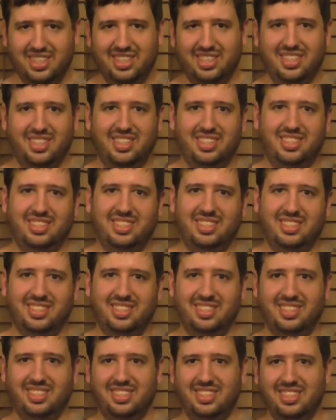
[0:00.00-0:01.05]

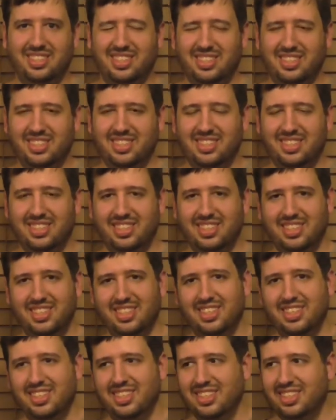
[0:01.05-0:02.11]

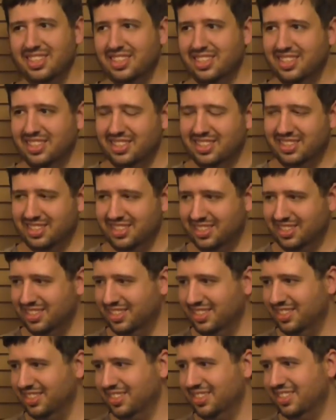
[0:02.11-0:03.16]

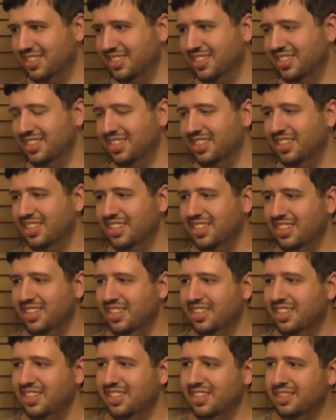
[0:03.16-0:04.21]

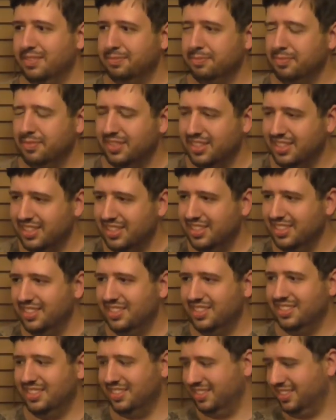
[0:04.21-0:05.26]

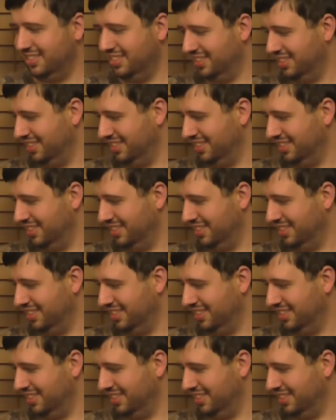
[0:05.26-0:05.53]
No one is speaking in this clip.